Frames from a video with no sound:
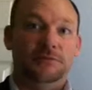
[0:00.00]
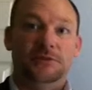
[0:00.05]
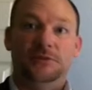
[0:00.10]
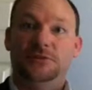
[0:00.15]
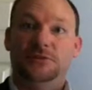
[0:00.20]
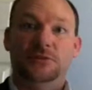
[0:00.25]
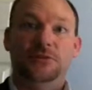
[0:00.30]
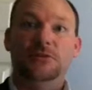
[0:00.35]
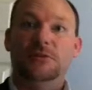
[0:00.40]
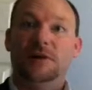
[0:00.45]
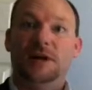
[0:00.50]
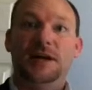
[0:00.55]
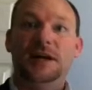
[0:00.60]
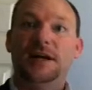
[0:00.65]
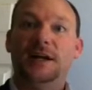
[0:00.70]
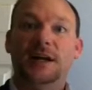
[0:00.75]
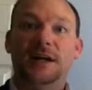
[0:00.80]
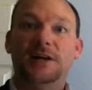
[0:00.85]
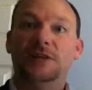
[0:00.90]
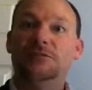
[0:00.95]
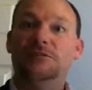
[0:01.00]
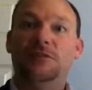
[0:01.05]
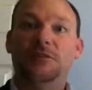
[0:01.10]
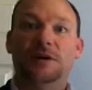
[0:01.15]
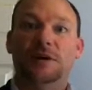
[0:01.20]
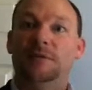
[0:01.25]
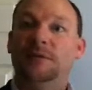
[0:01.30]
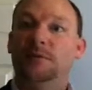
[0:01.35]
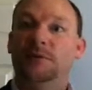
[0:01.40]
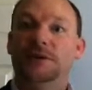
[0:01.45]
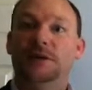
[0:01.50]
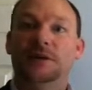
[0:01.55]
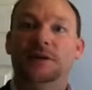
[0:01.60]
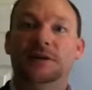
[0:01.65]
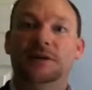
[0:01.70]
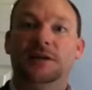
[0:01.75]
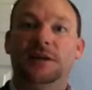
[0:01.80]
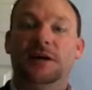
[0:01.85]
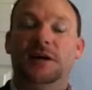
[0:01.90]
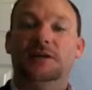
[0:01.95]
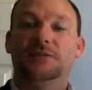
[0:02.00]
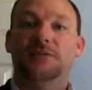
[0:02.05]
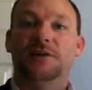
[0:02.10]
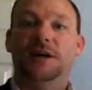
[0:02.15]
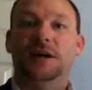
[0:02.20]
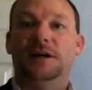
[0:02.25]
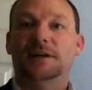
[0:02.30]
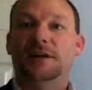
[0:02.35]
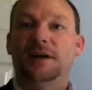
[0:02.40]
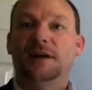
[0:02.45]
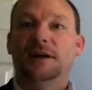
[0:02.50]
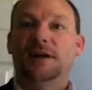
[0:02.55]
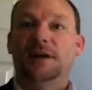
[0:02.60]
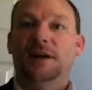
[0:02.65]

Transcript: "Sure, I can ask for it. Let me put it in the contract."